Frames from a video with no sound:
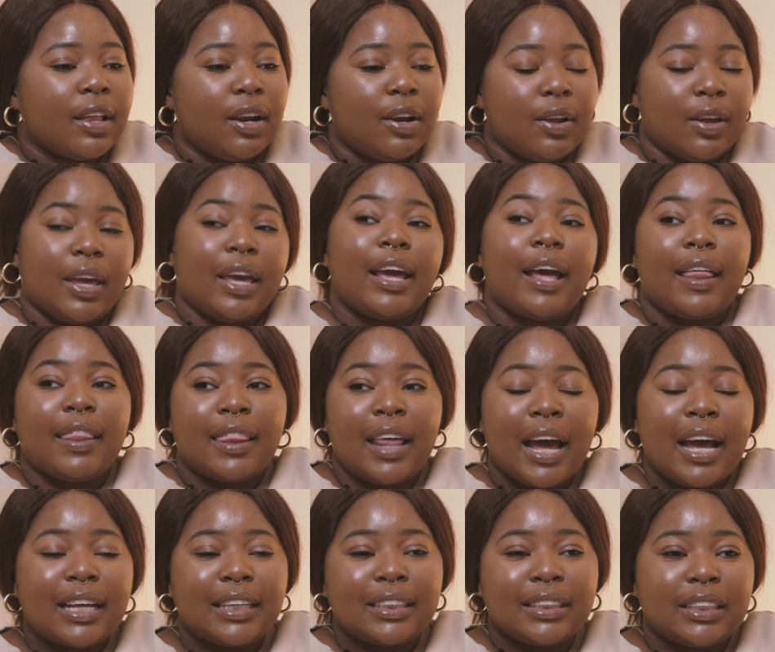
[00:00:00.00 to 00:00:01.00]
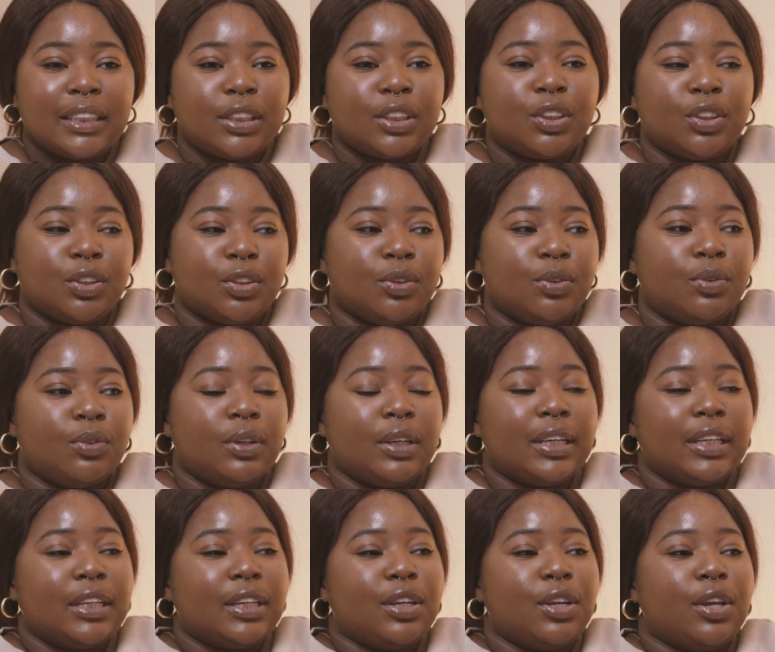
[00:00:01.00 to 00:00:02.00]
looking at that as the issue,
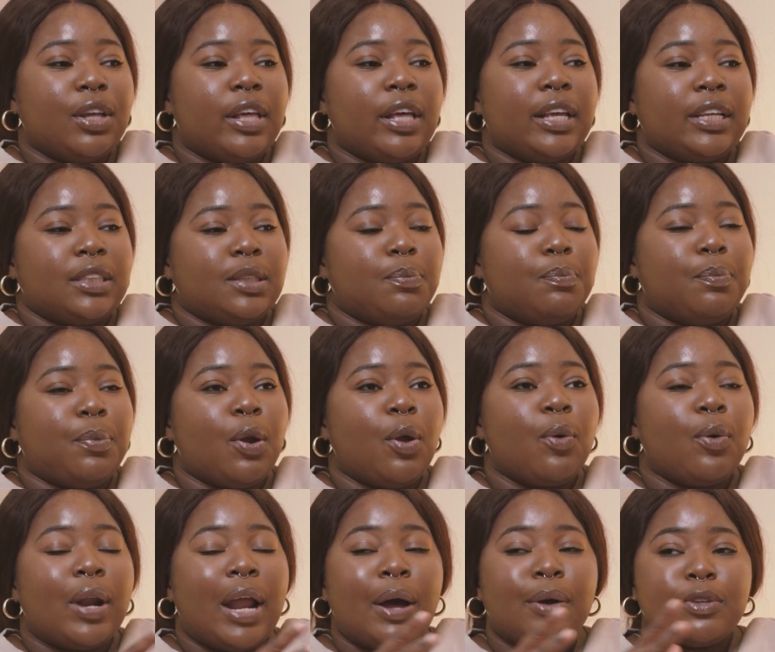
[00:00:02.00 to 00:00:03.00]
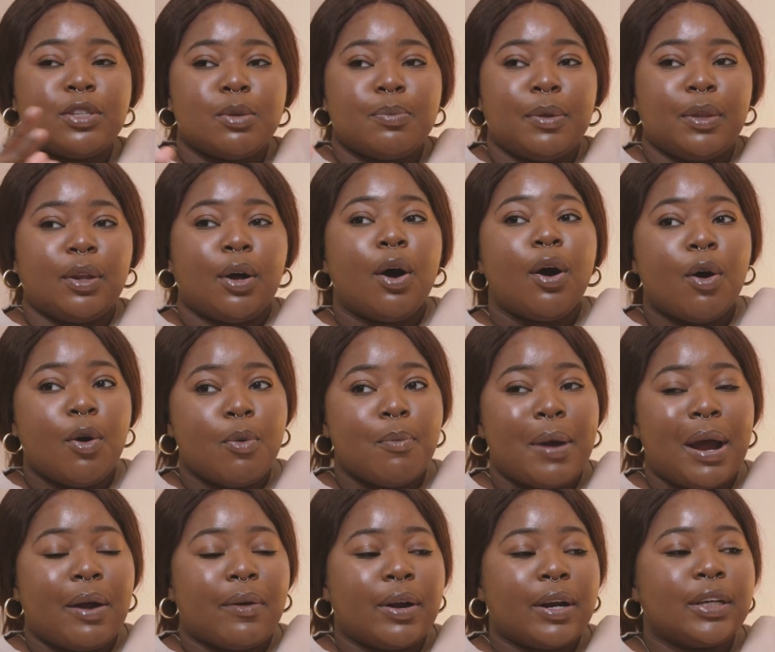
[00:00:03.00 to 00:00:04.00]
it's blown out to be the whole
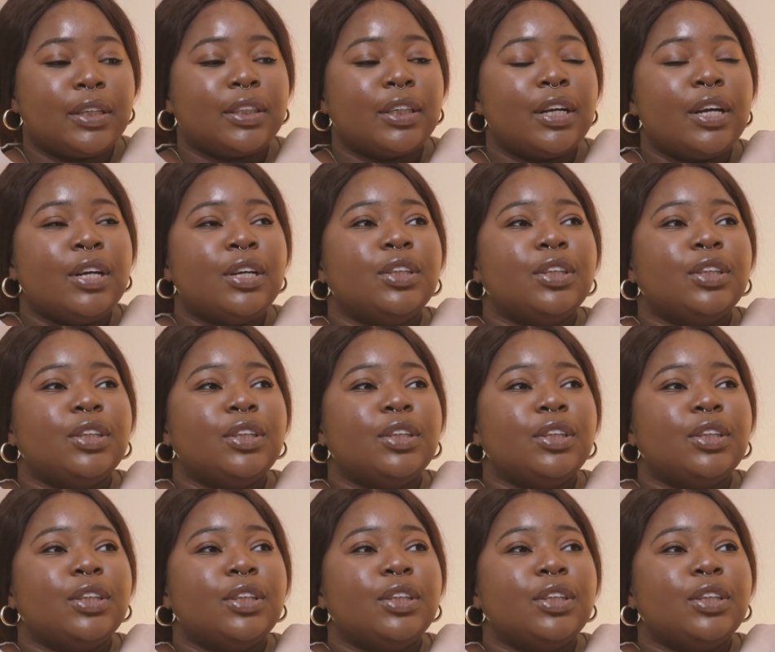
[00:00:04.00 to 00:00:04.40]
marriage.